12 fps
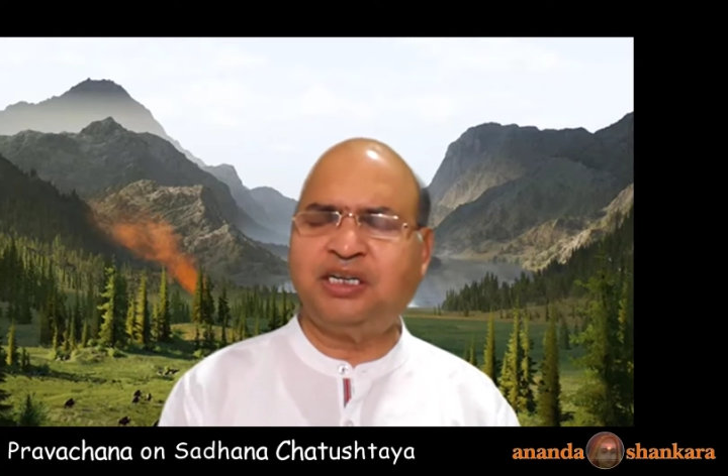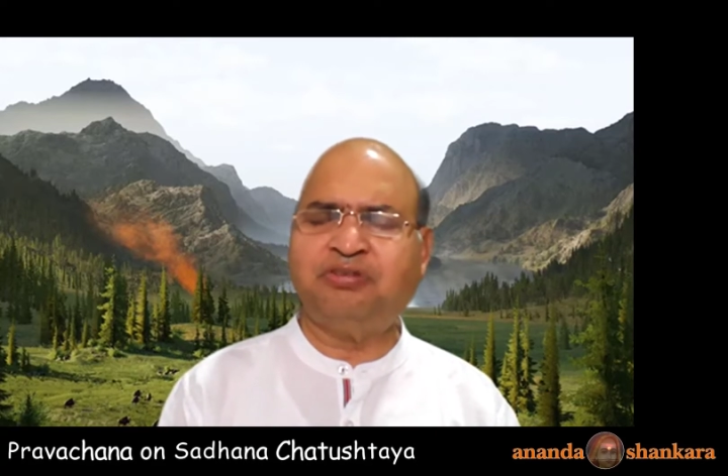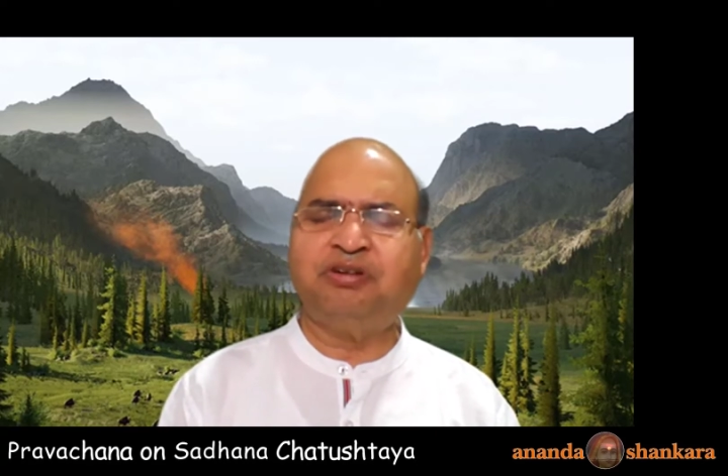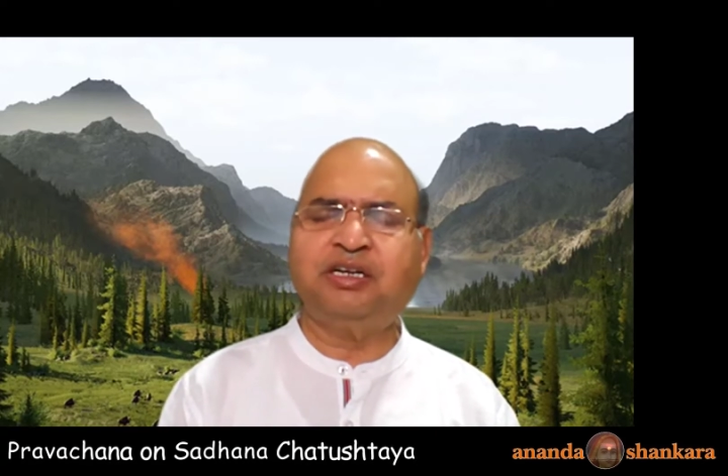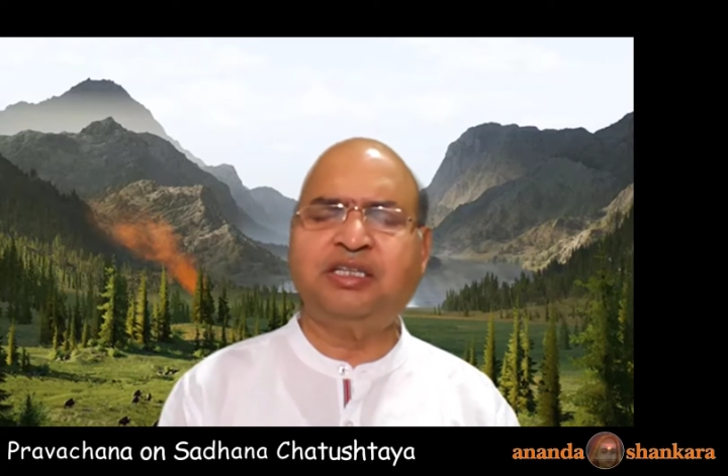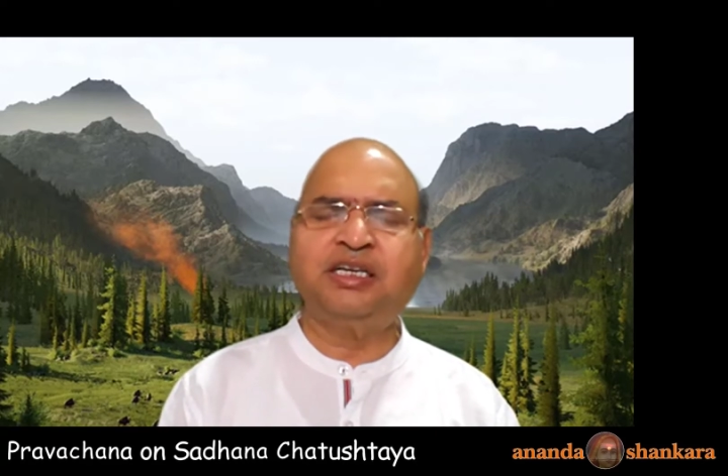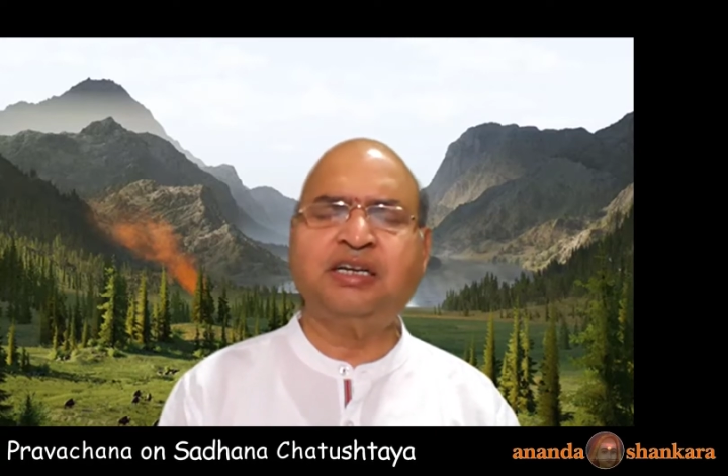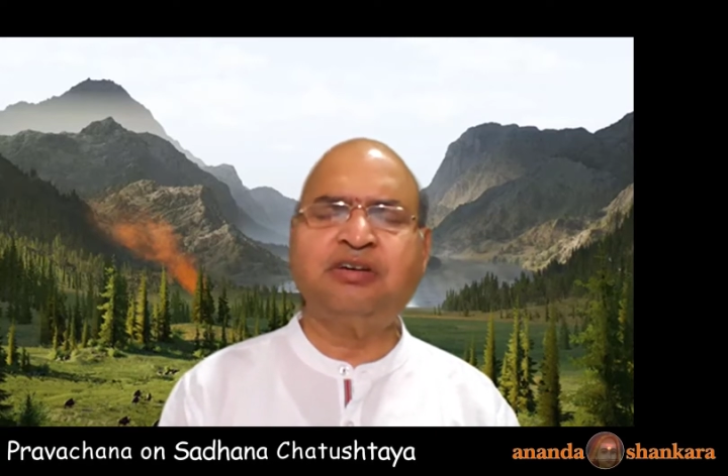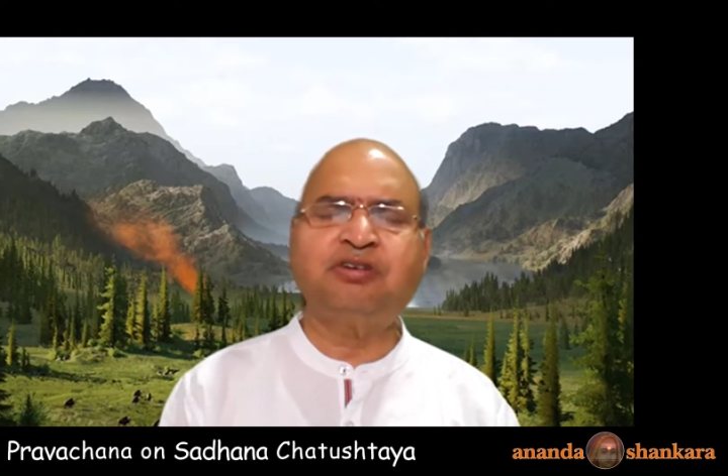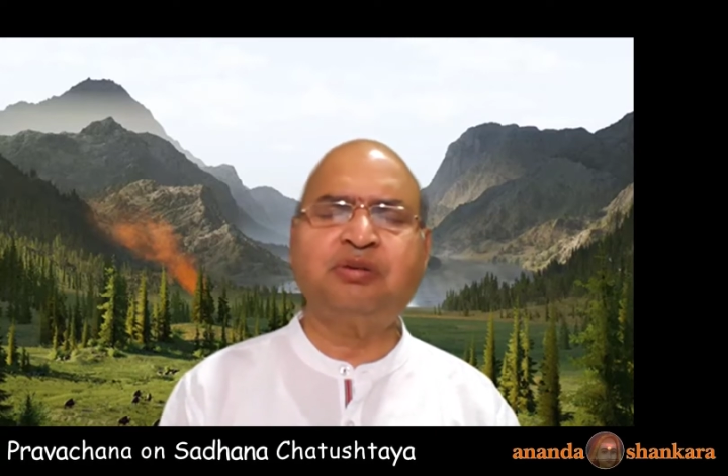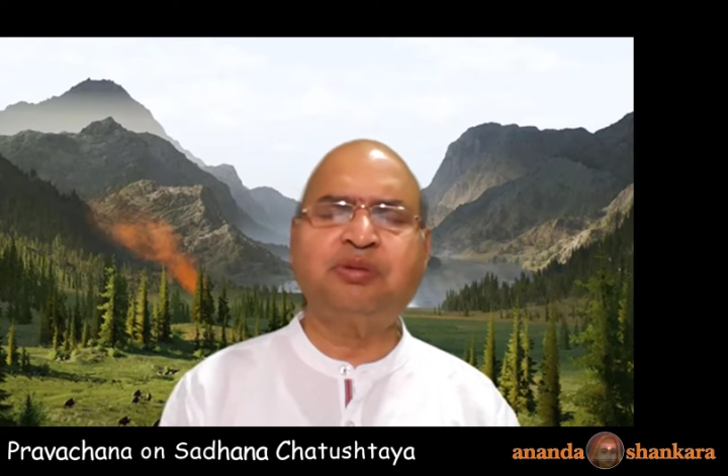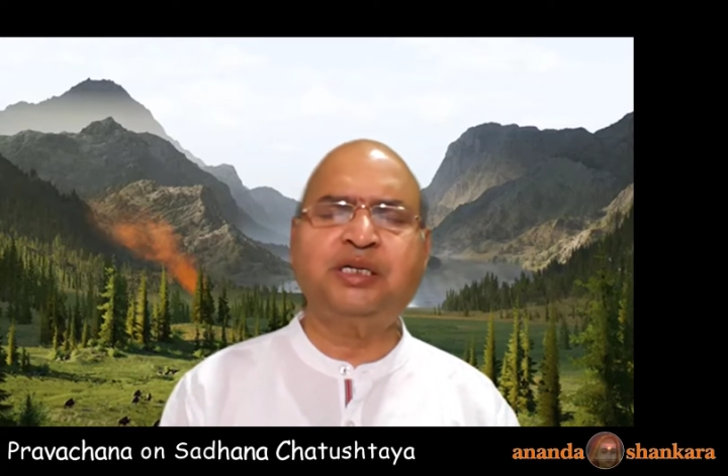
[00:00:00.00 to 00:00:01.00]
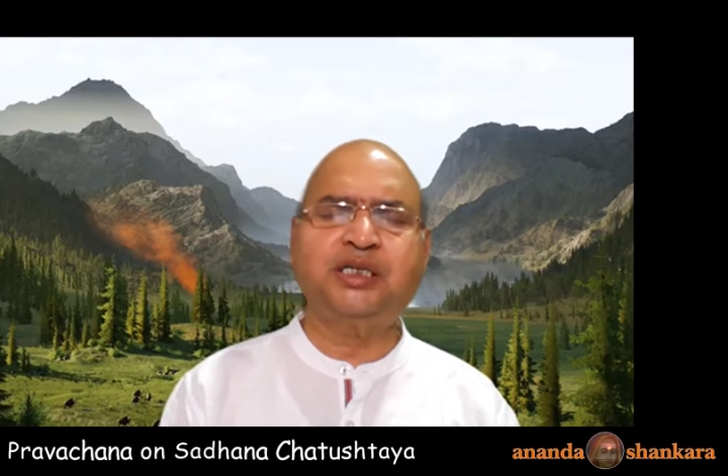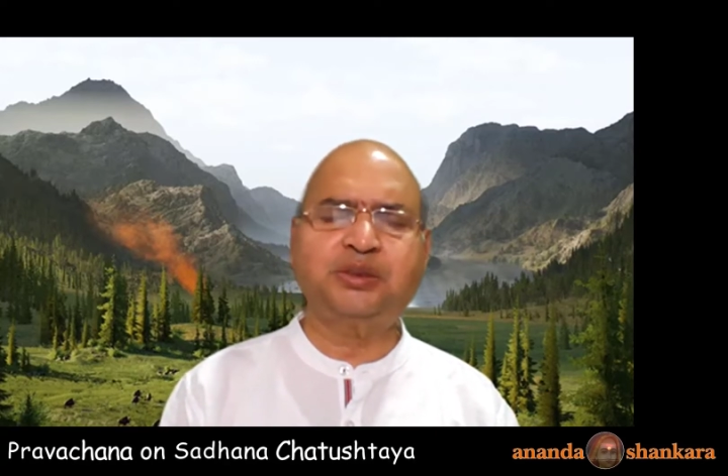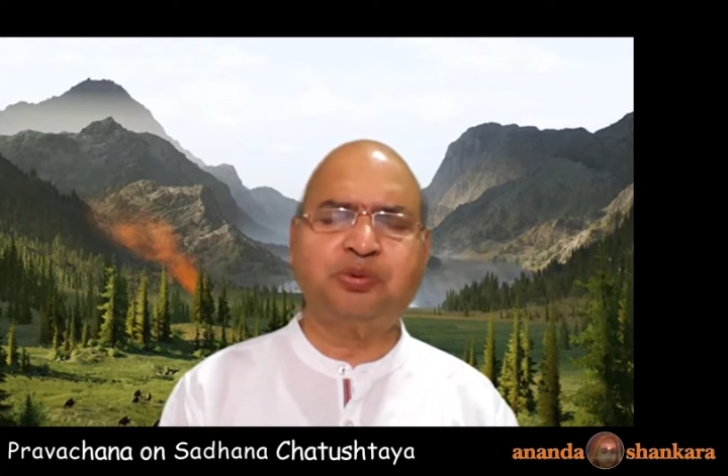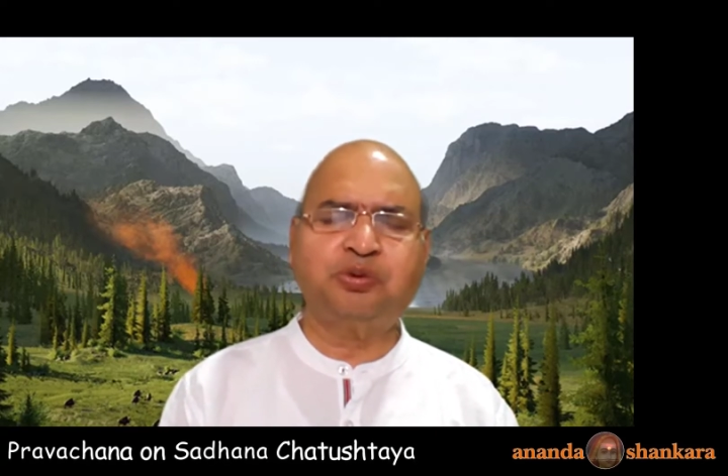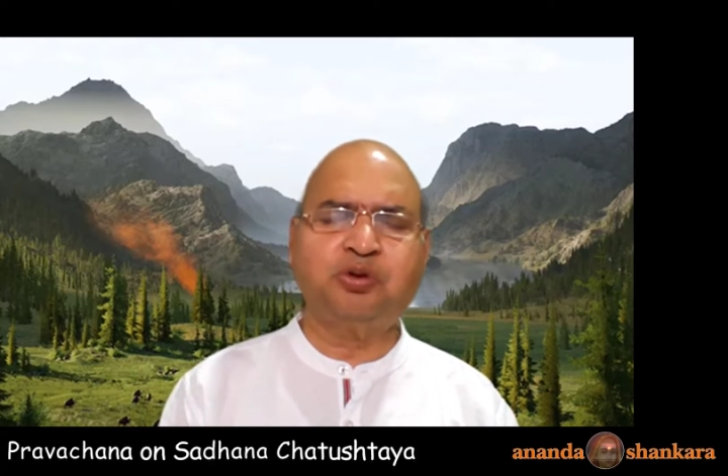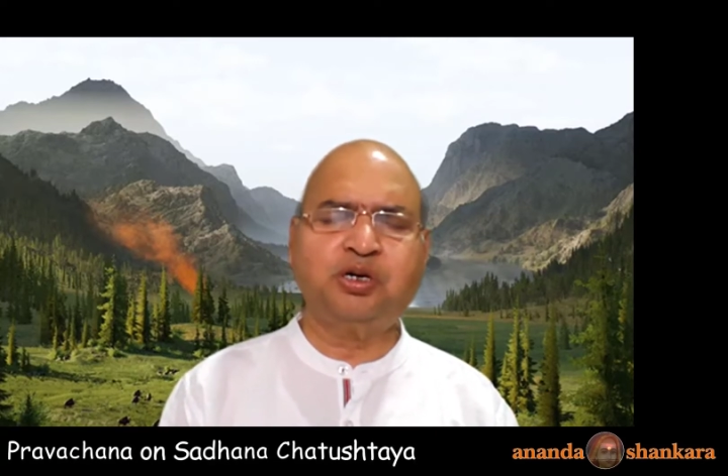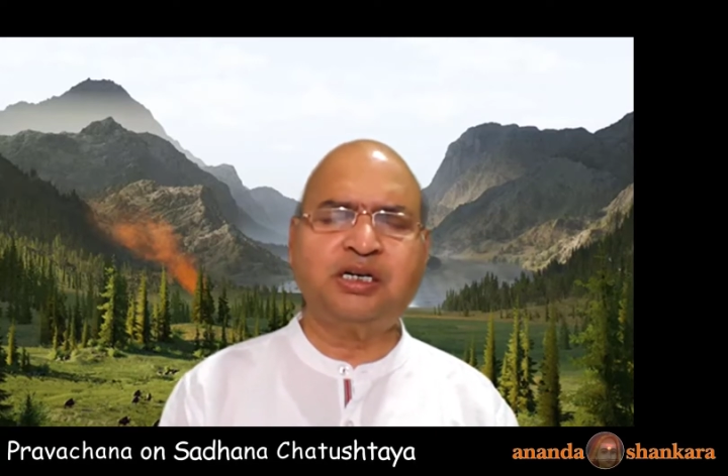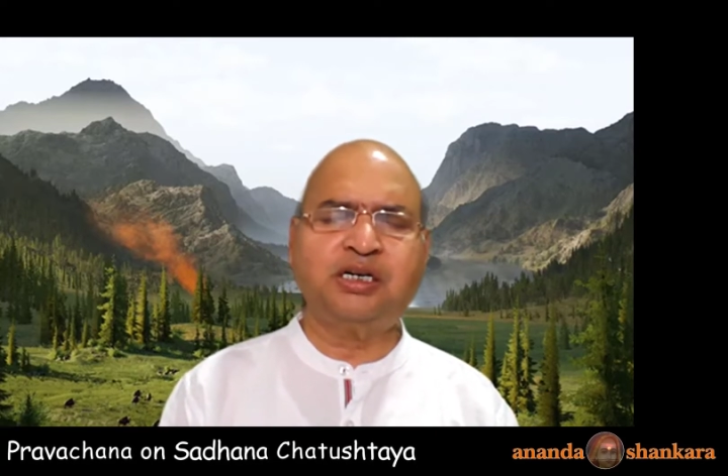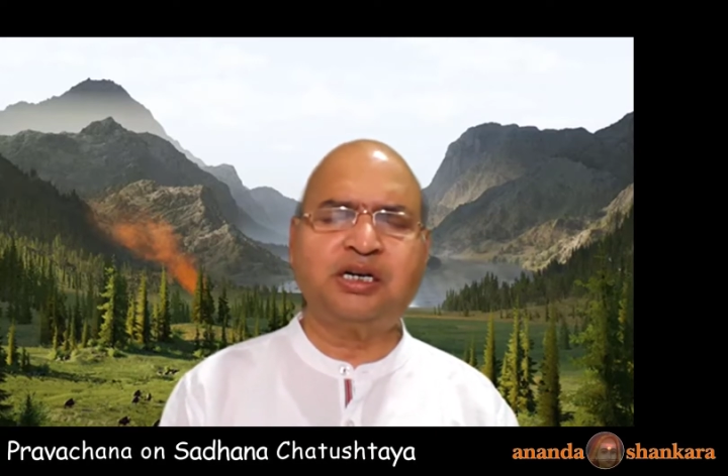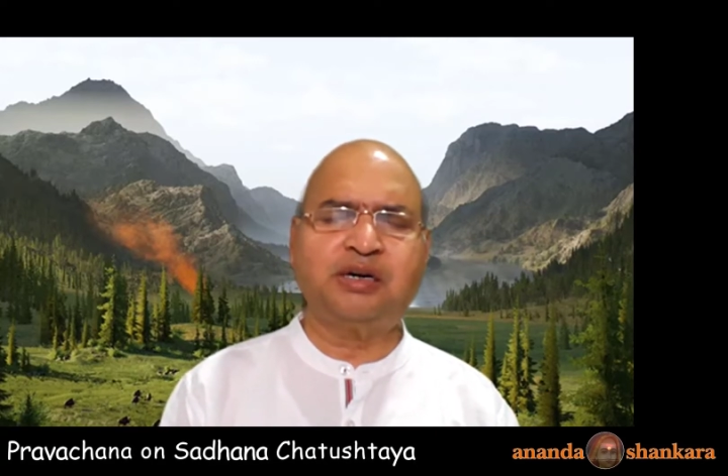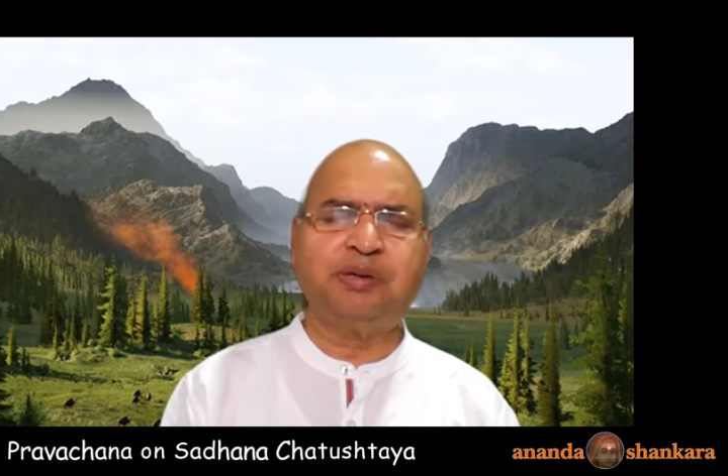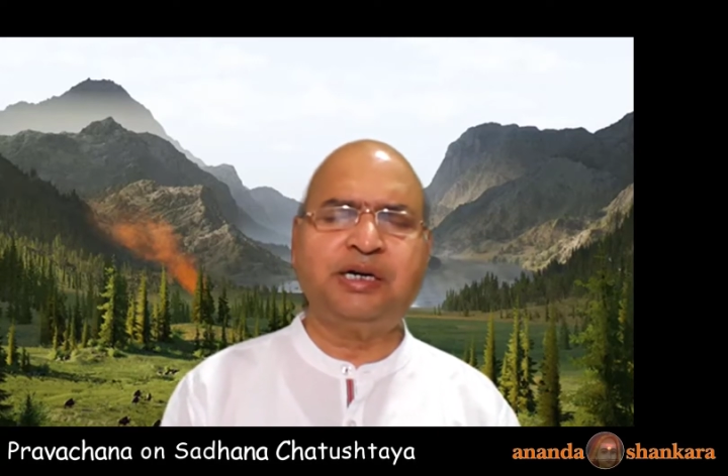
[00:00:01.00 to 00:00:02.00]
Everything will be
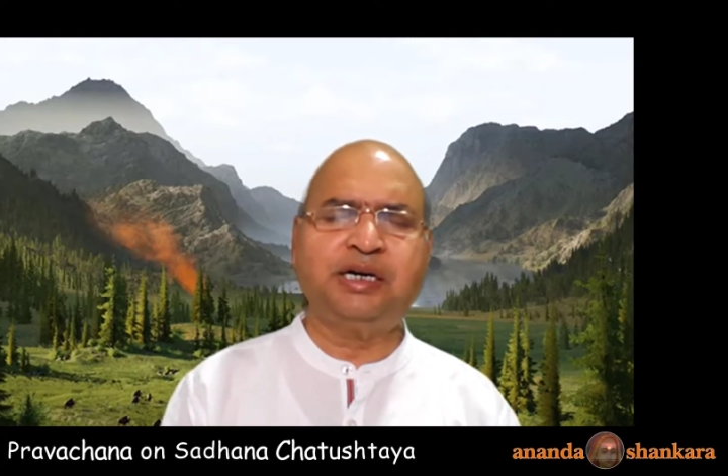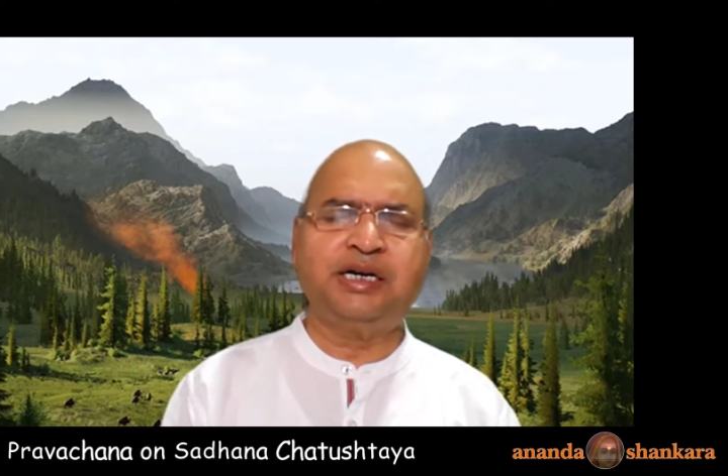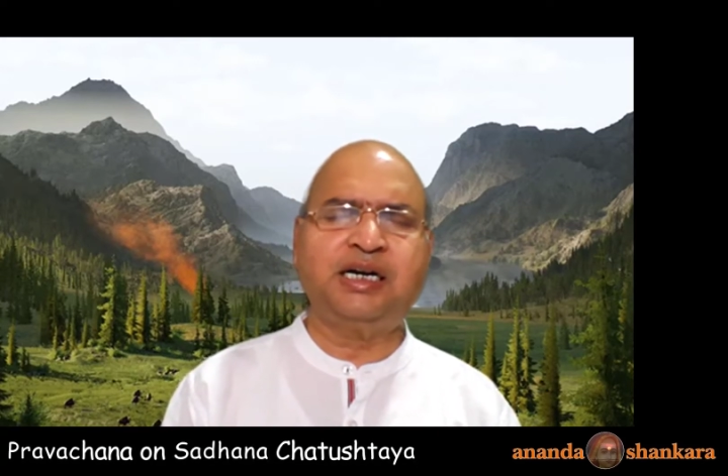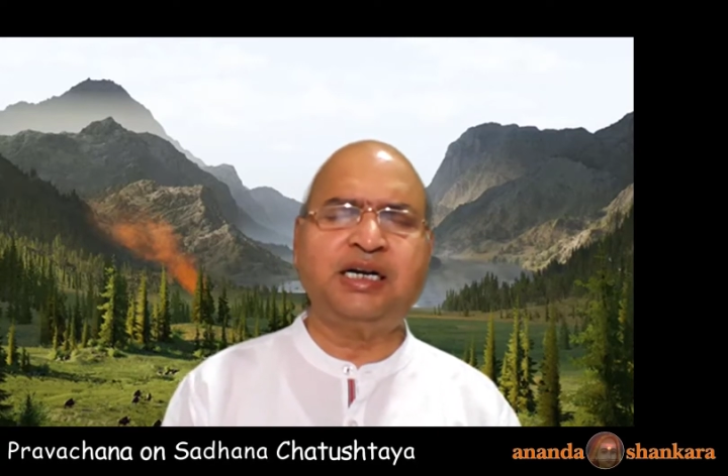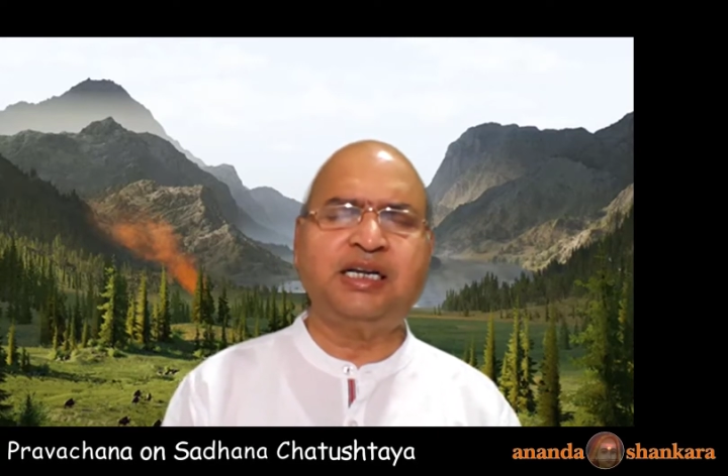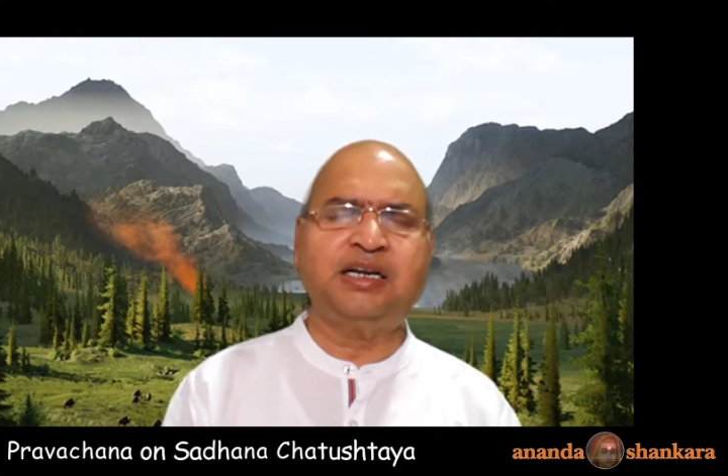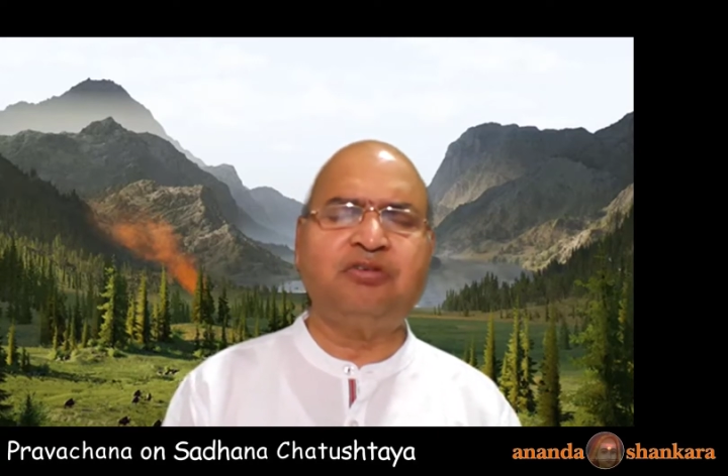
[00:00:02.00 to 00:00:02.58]
spoken repeatedly,